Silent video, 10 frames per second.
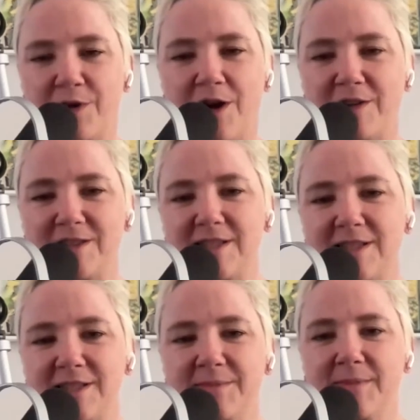
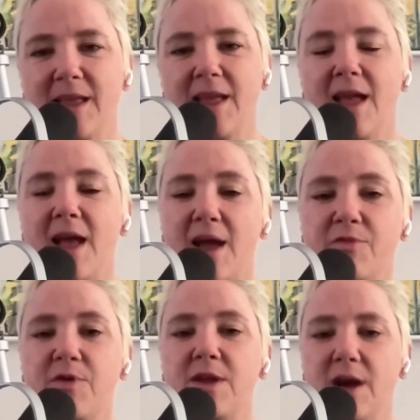costs.
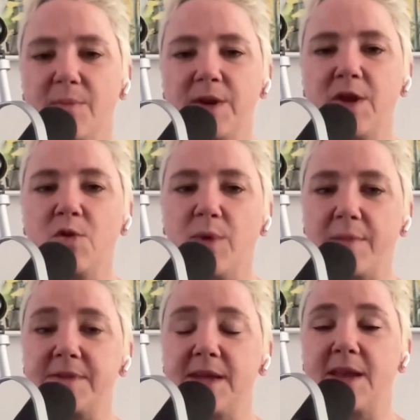Every company or
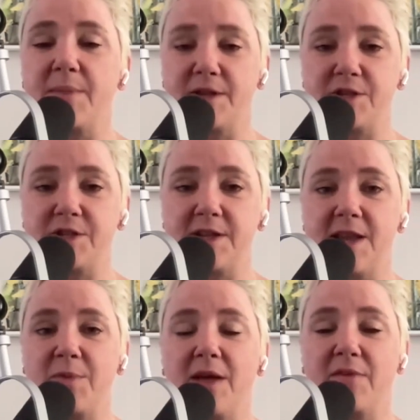website I mentioned
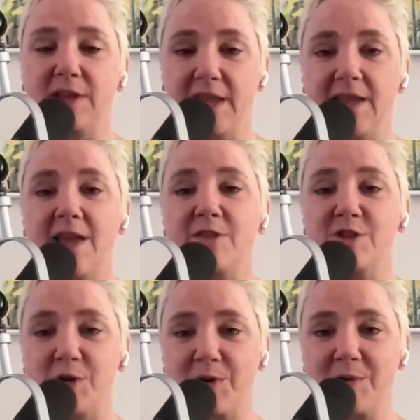today will have a link in the
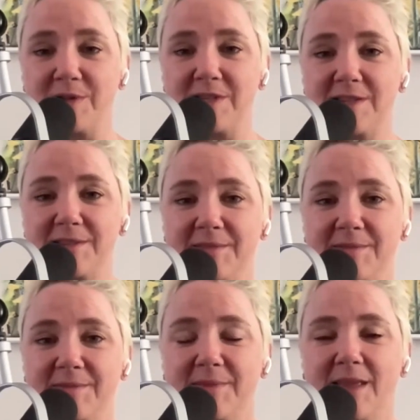show notes.
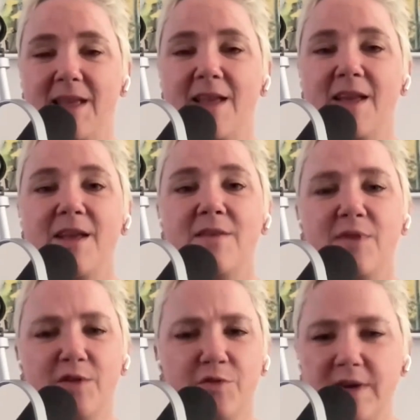
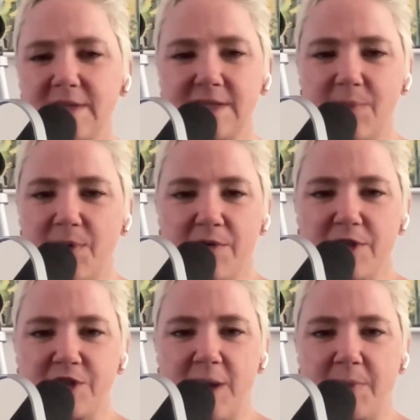Feel free to skip over
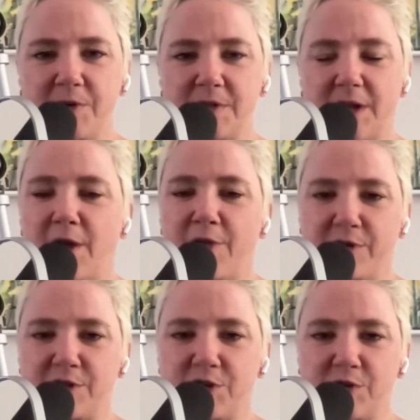the chapters on other
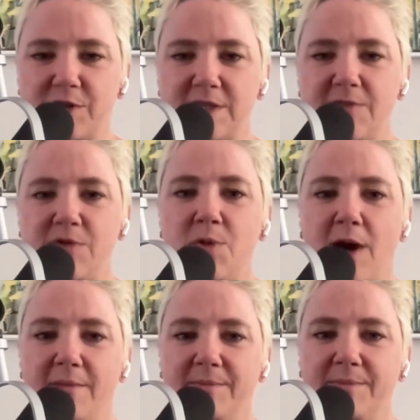insurances if you
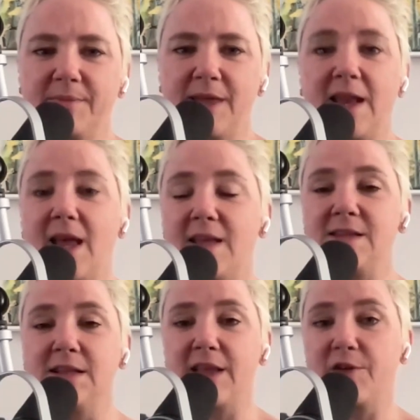want and head
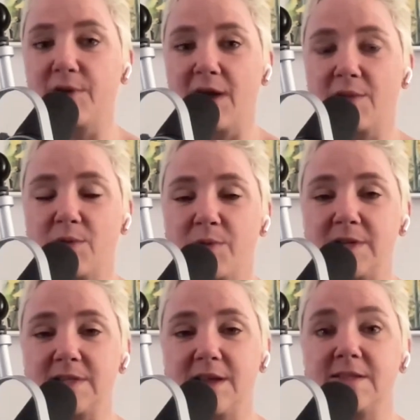to later on where we
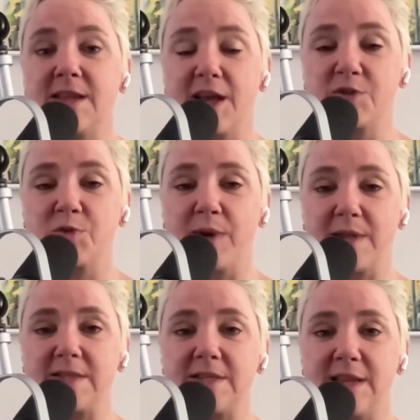discuss actual
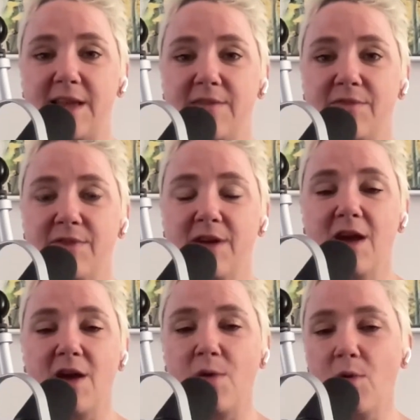ways to save,
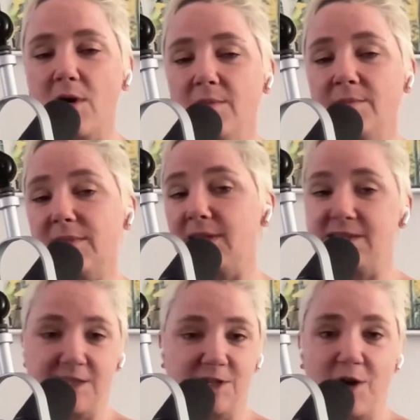or
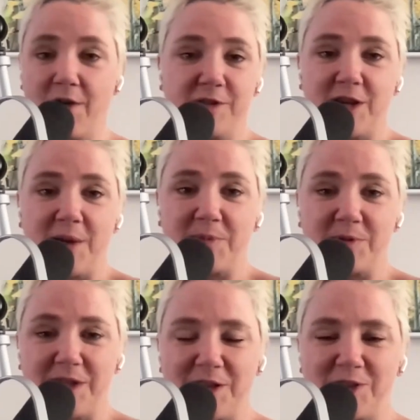listen to all the
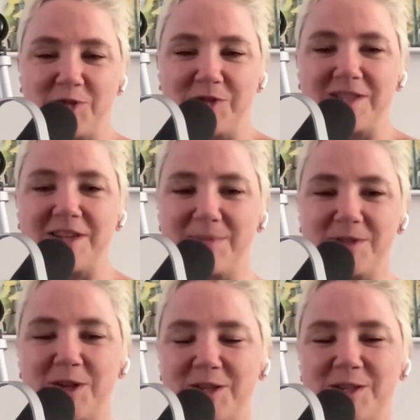chapters on insurance types
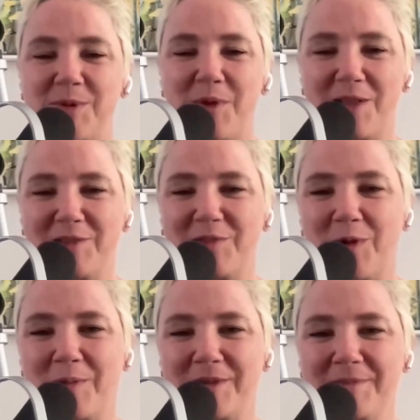just to be well
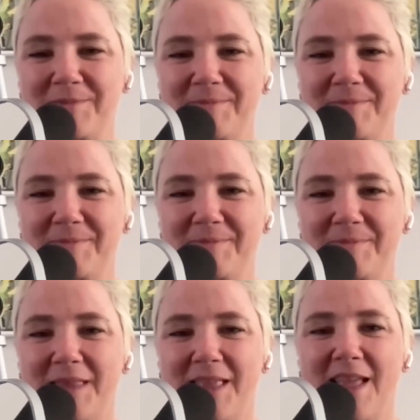informed.
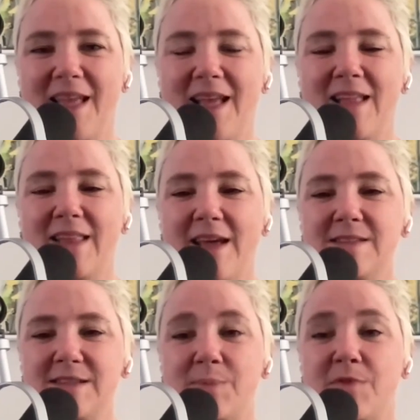
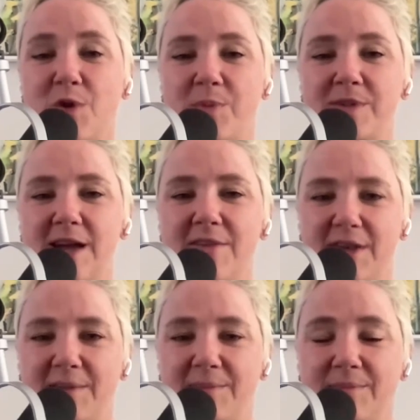Lastly, before we dive
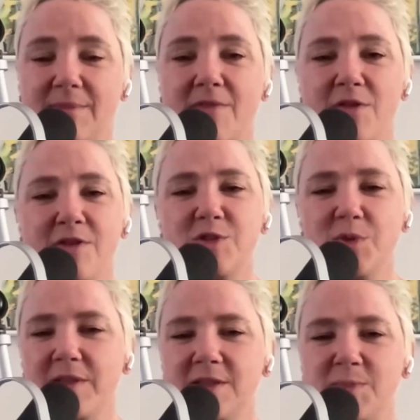in, if you're
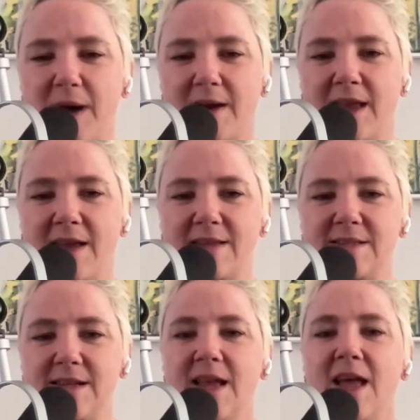enjoying this
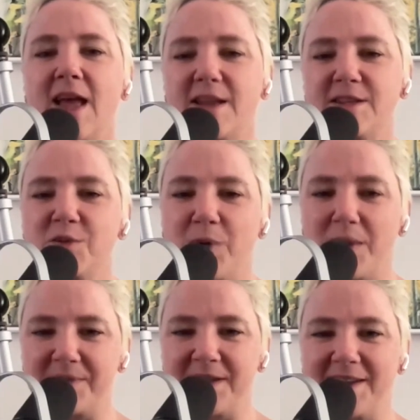podcast, head to the
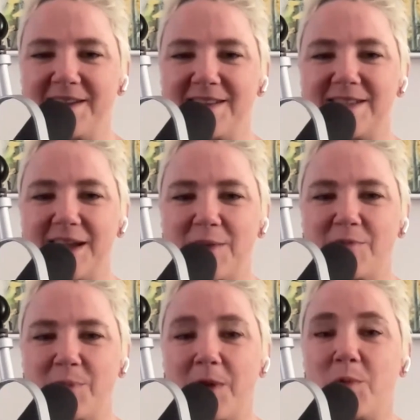website and sign up
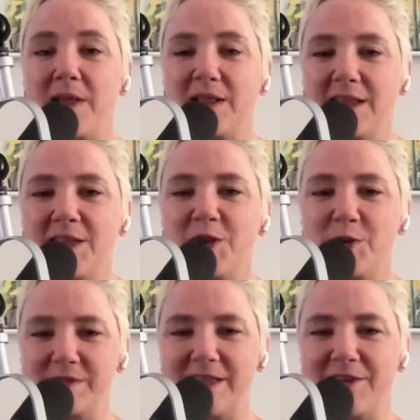for my weekly
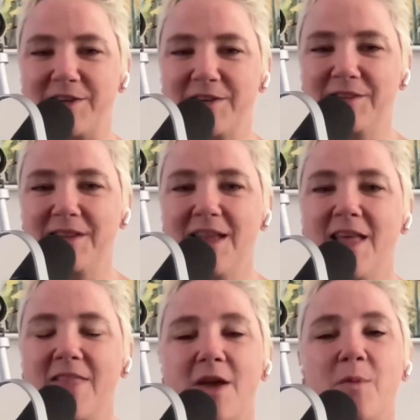newsletter.
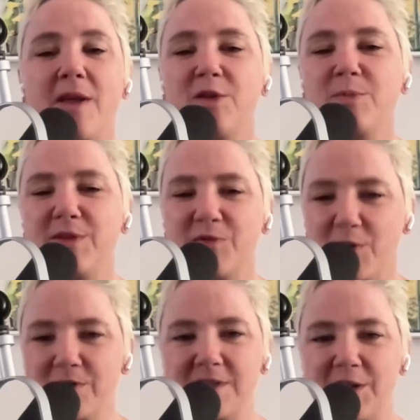That way you'll be the
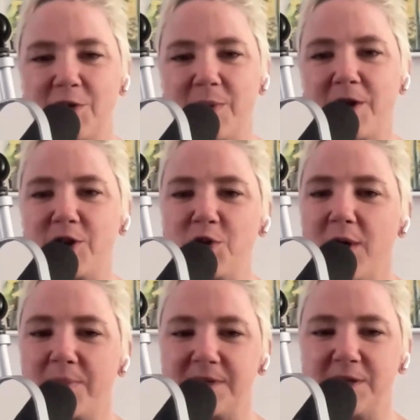first to hear about new
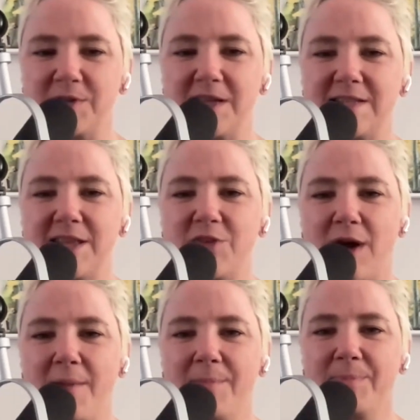episodes as they drop.